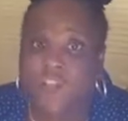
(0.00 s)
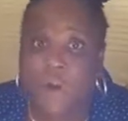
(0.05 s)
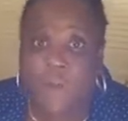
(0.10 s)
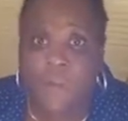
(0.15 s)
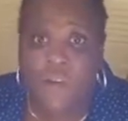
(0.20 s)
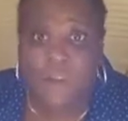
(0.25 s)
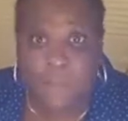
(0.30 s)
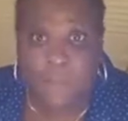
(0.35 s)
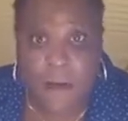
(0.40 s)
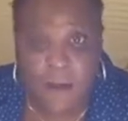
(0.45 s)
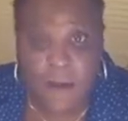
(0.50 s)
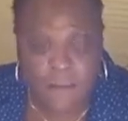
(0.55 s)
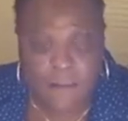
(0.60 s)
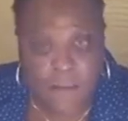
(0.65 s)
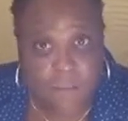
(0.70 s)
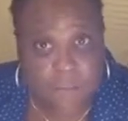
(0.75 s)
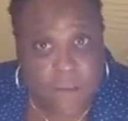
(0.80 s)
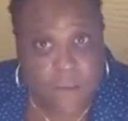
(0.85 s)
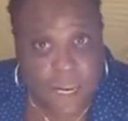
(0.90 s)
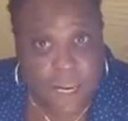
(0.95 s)
your
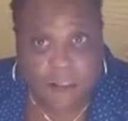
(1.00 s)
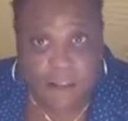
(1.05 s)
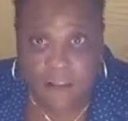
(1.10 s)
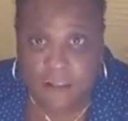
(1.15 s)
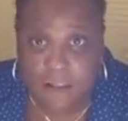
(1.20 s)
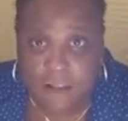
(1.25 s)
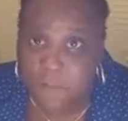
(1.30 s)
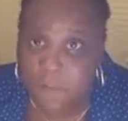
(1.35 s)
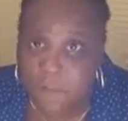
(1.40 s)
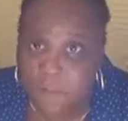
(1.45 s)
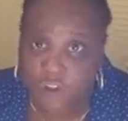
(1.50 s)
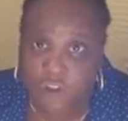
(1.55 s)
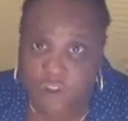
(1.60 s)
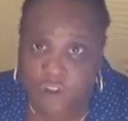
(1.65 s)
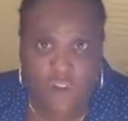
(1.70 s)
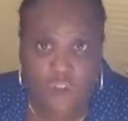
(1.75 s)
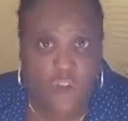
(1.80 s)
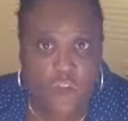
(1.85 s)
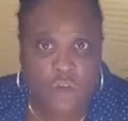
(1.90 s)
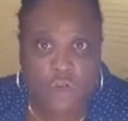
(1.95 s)
responsibility to make
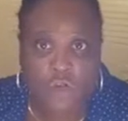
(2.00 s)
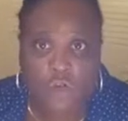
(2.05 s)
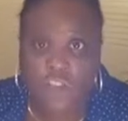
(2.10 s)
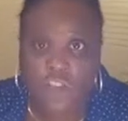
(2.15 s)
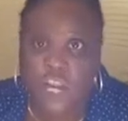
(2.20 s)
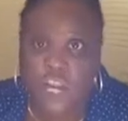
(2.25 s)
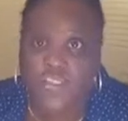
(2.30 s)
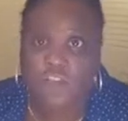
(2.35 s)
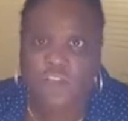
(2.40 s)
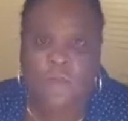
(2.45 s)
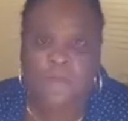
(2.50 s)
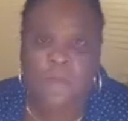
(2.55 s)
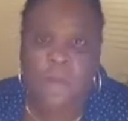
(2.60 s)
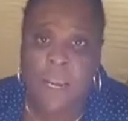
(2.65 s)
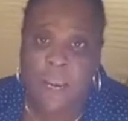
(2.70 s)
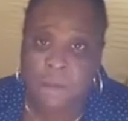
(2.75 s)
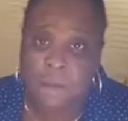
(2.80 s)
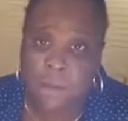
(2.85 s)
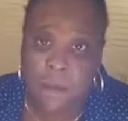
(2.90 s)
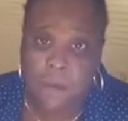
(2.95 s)
sure that you change as
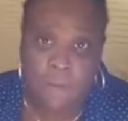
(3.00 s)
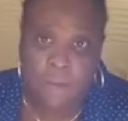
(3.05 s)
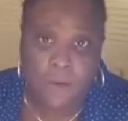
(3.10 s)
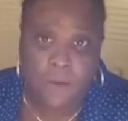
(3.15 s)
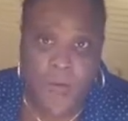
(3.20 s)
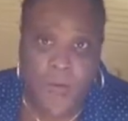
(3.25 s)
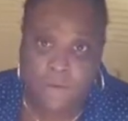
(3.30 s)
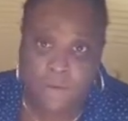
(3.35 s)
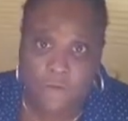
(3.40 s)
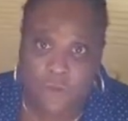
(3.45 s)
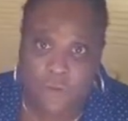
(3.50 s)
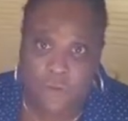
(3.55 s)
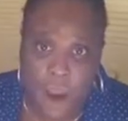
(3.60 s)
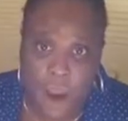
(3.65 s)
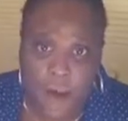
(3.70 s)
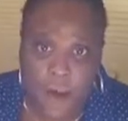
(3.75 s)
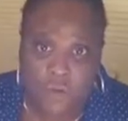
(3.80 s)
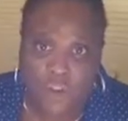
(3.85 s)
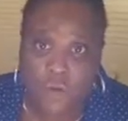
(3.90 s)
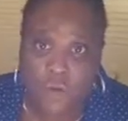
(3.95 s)
many people's life
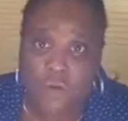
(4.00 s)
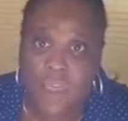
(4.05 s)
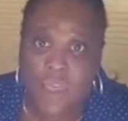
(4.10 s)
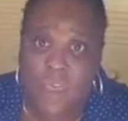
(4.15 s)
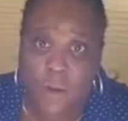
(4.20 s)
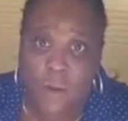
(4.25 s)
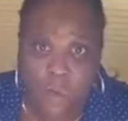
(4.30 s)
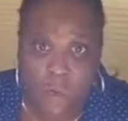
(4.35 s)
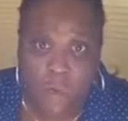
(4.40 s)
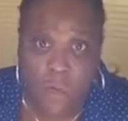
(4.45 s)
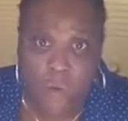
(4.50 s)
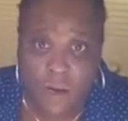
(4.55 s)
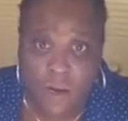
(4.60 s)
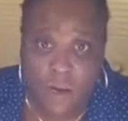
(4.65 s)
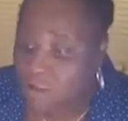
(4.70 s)
around you that want.